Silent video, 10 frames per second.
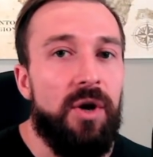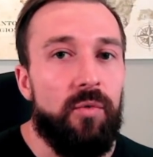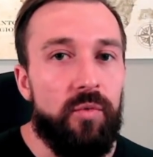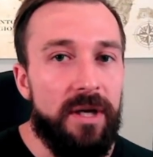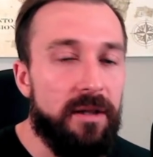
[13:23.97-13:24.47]

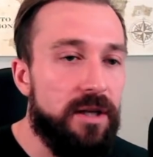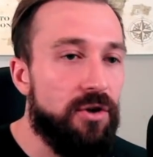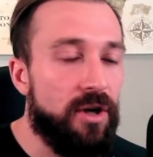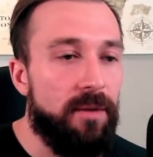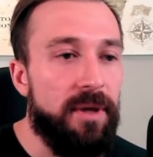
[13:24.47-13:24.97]
really you're
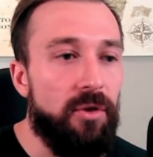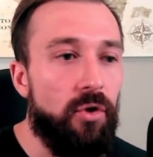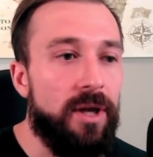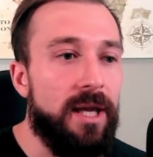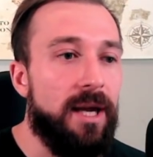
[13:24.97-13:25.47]
going to be
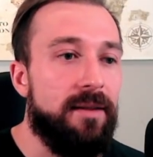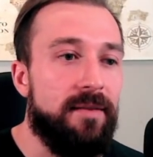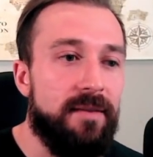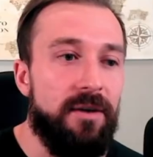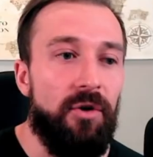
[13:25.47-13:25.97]
looking at
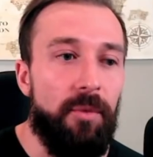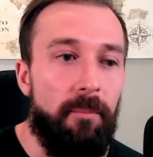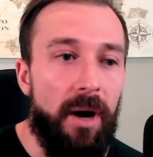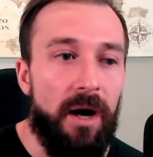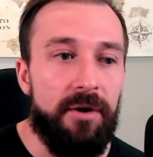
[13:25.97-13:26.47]
sealed
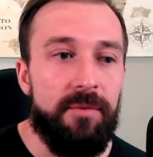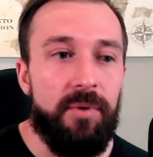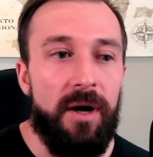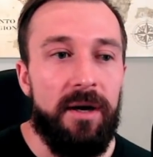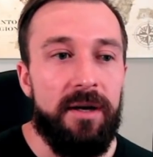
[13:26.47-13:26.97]
modern
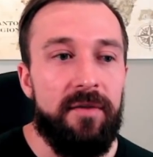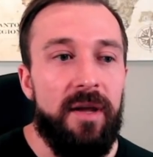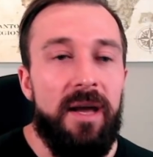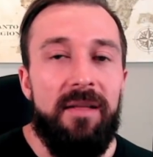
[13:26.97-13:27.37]
products